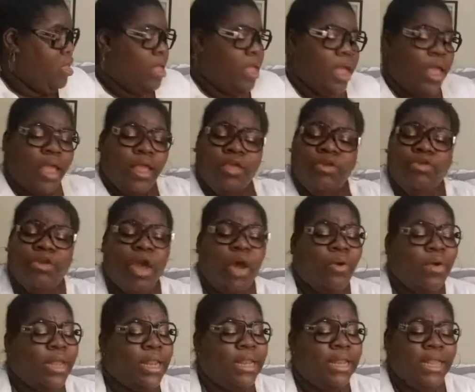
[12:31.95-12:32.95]
And you know,
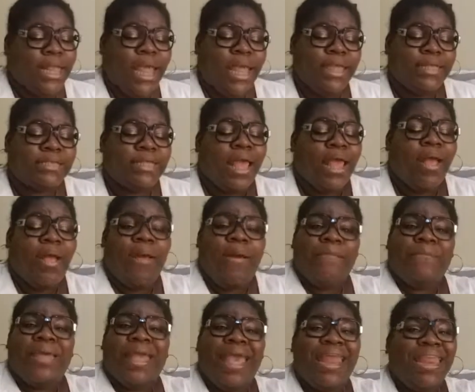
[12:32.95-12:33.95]
in any case,
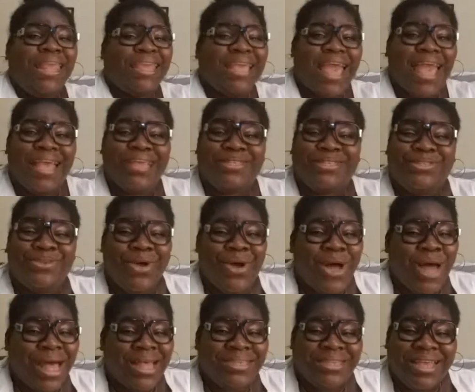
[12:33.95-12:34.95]

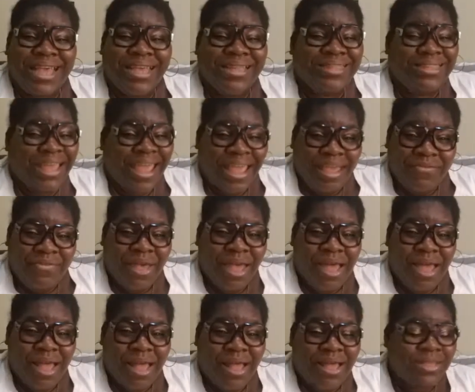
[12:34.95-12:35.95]
Dawns and
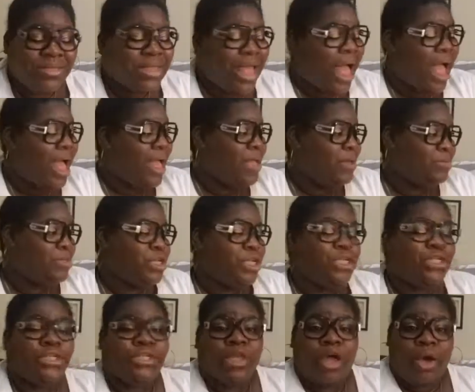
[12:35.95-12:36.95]
Divas, I am
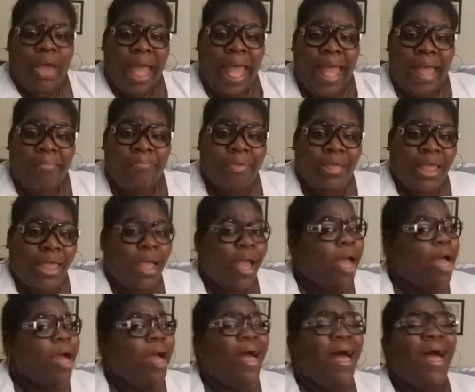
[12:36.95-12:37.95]
just so happy.
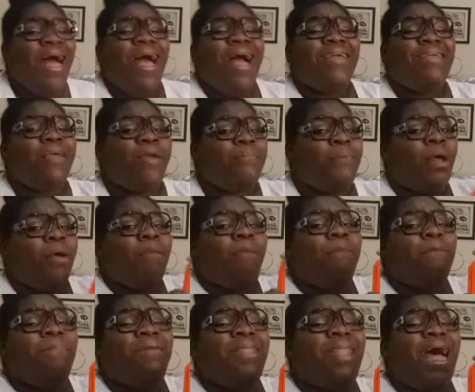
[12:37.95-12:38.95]
I am
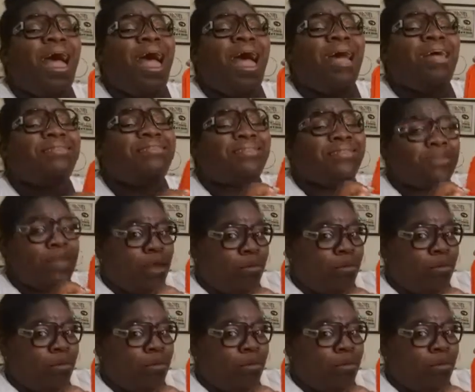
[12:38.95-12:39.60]
blessed.